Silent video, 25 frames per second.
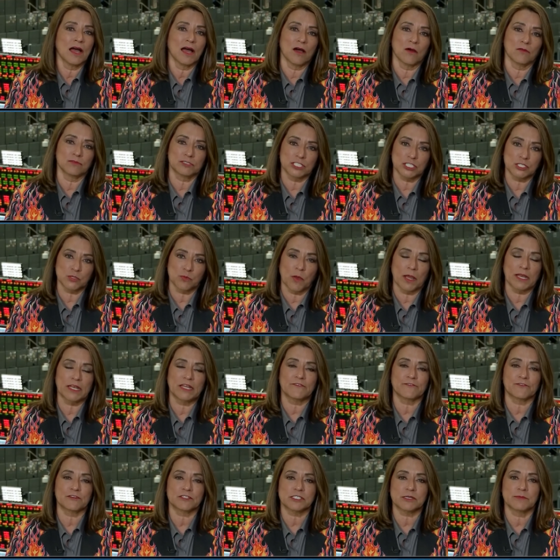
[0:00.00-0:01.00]
we're uh, just
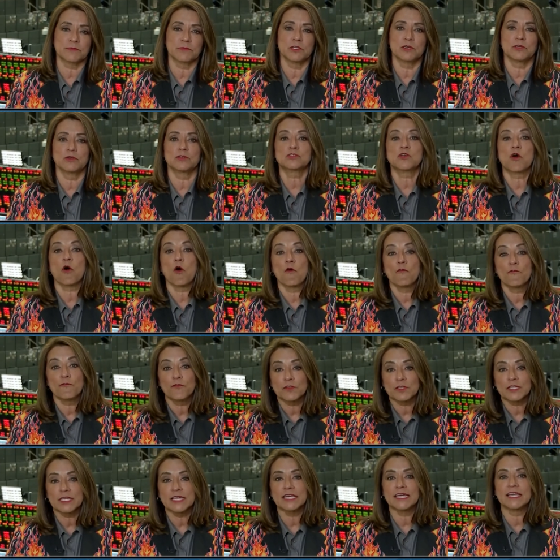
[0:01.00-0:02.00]
waiting for some news
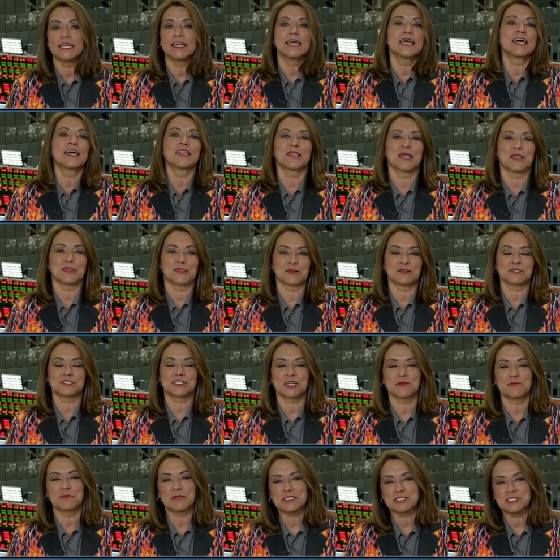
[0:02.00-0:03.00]
hopefully that
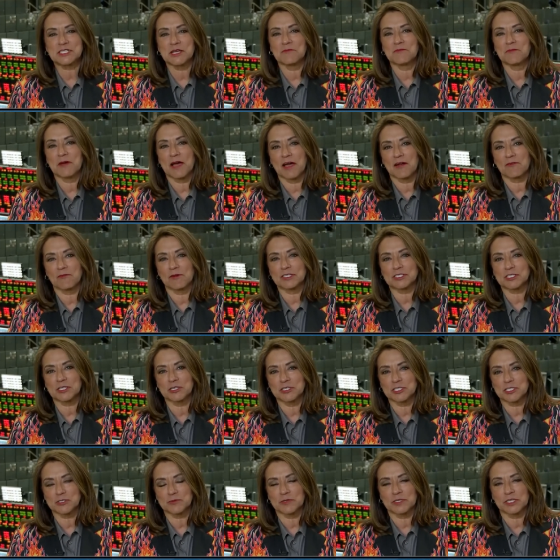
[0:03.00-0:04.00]
there's going to be some uh,
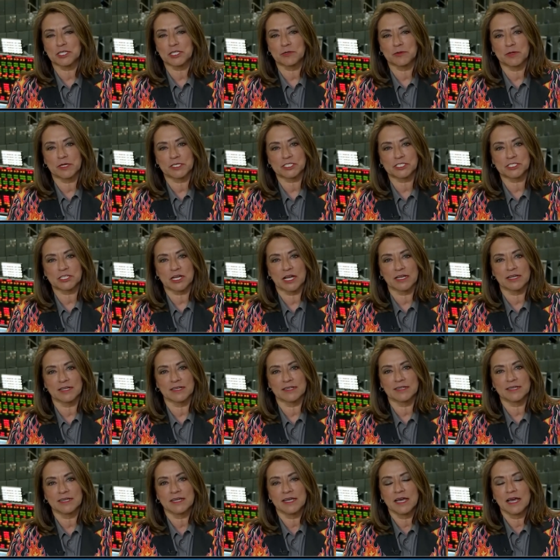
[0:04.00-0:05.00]
resolution with the US
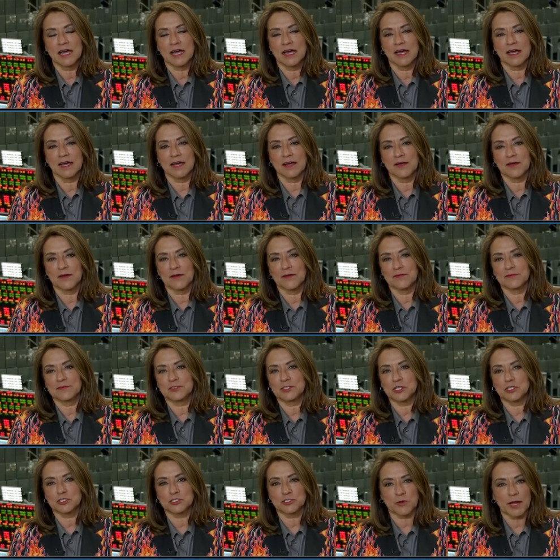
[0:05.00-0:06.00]
China uh,
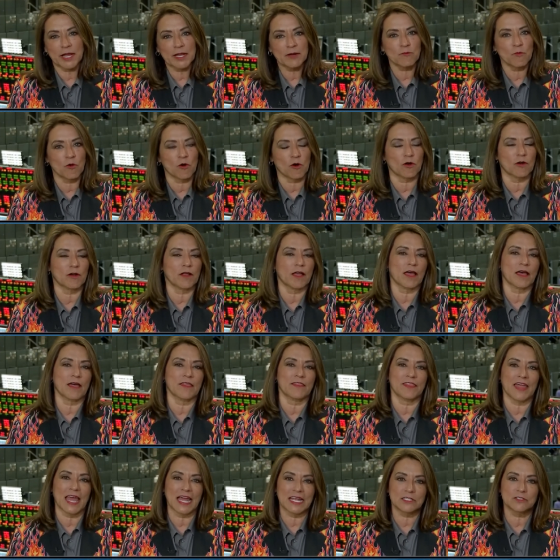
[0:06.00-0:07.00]
trade war
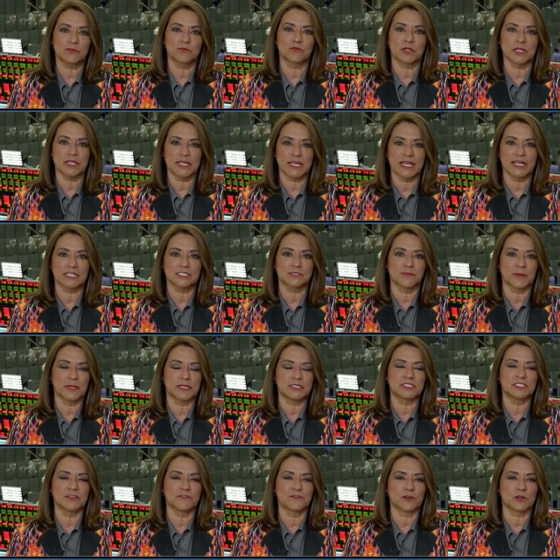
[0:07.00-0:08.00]
that really has
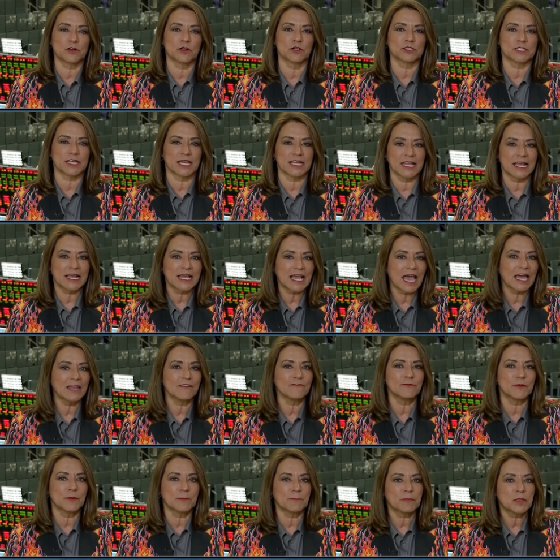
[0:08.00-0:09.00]
been difficult and
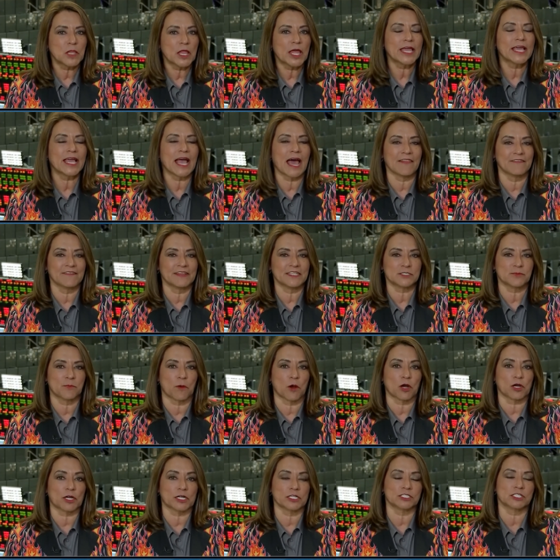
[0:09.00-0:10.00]
kind of been playing on these
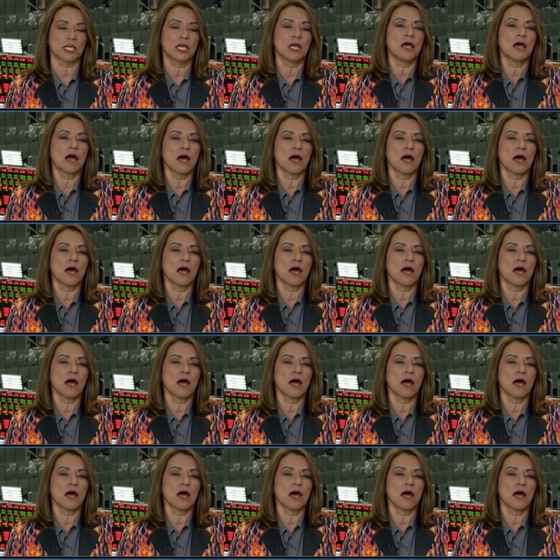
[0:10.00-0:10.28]
markets